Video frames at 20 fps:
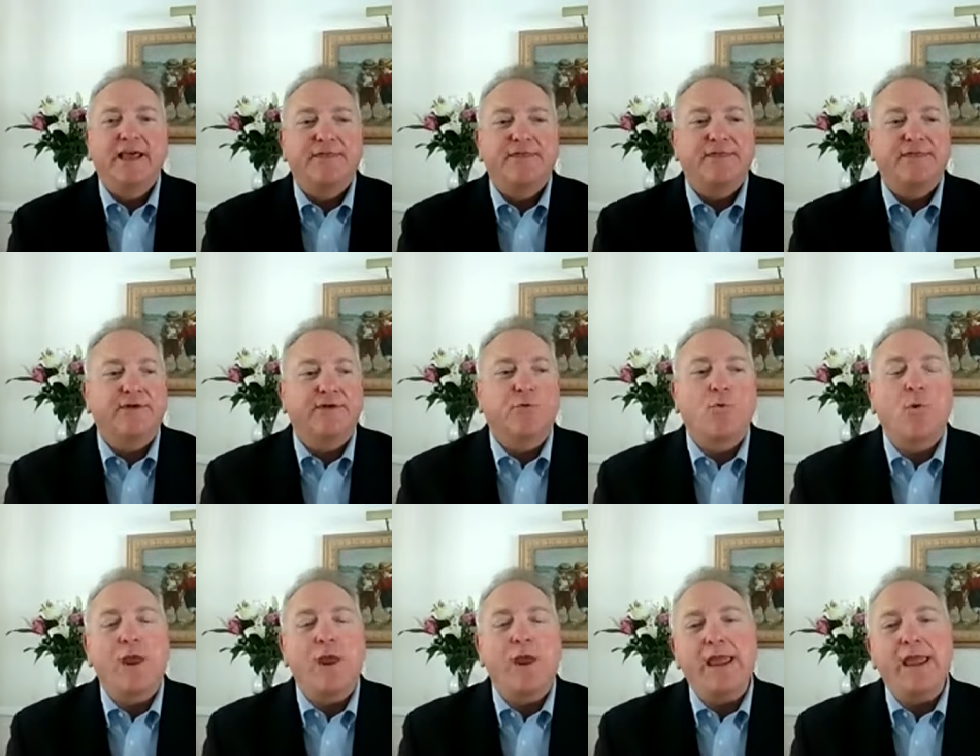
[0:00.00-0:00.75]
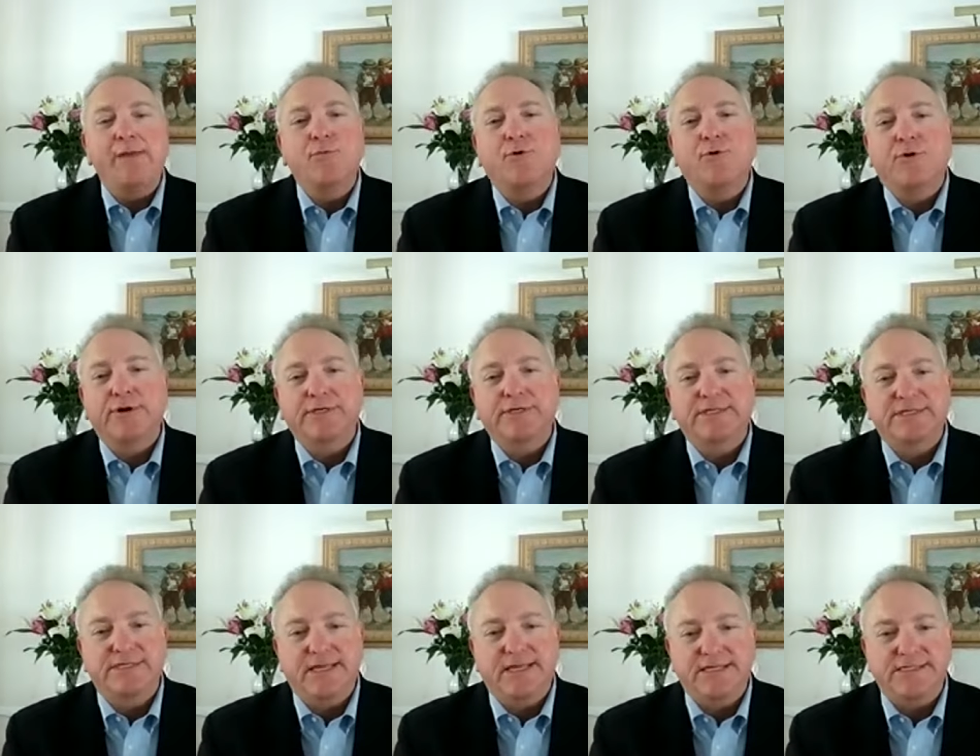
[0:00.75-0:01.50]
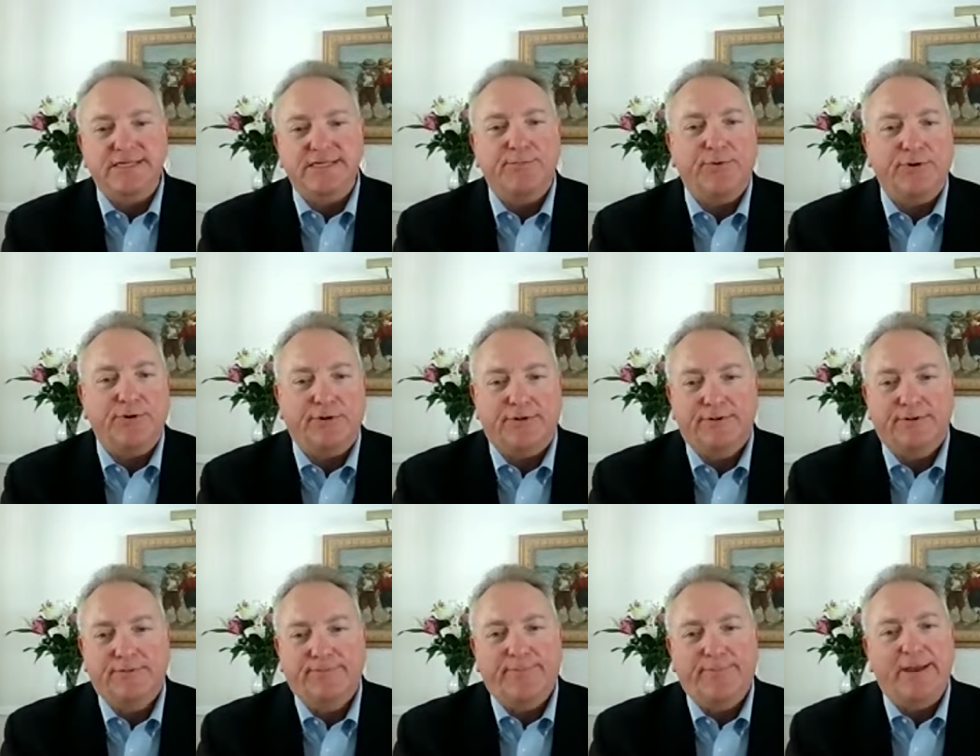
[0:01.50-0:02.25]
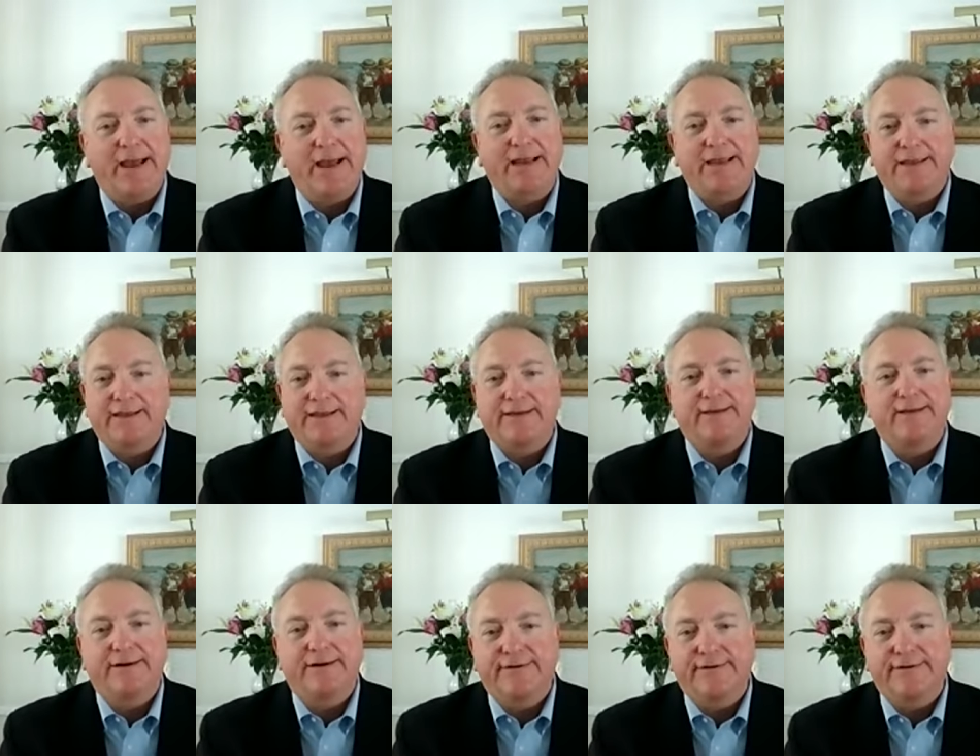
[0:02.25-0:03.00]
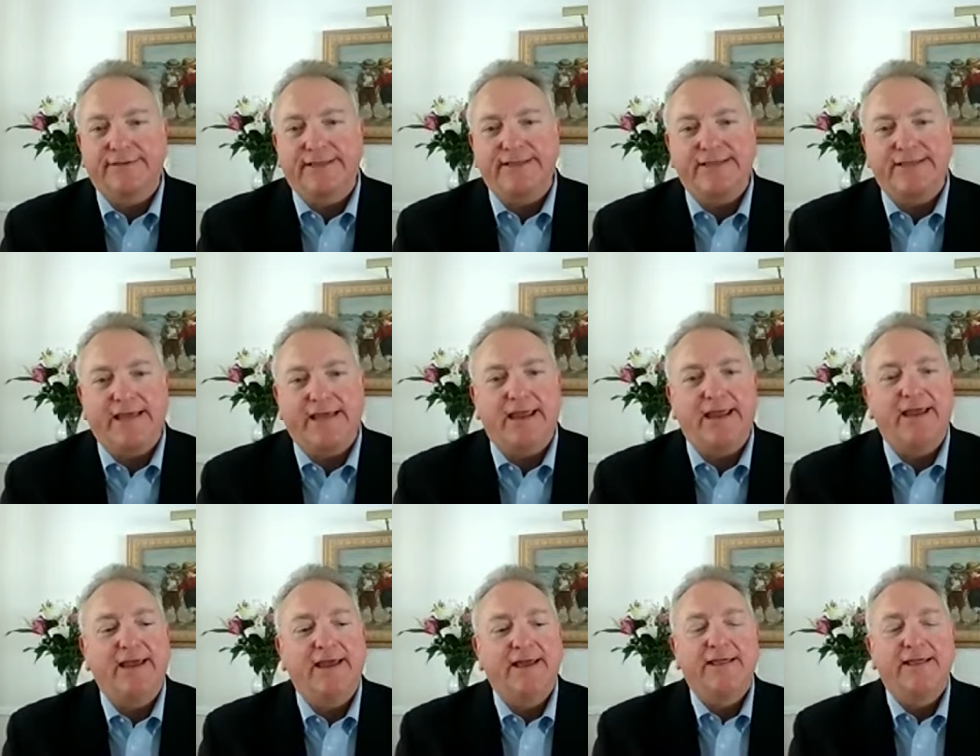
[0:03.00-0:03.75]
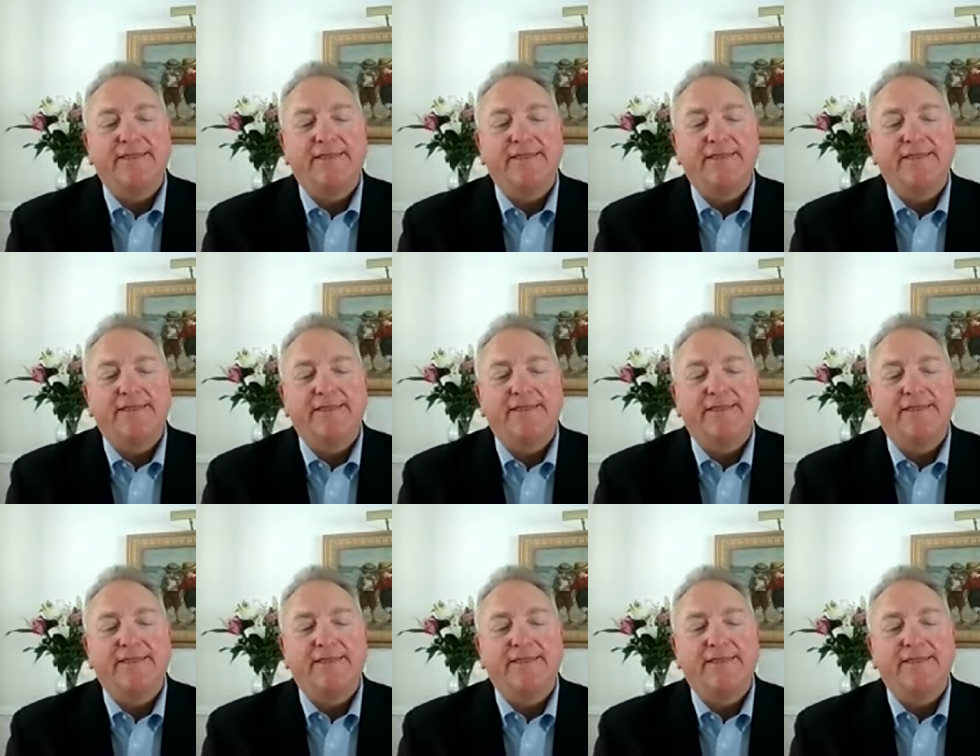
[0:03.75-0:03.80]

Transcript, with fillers: they're way more accessible back, you know, in the day.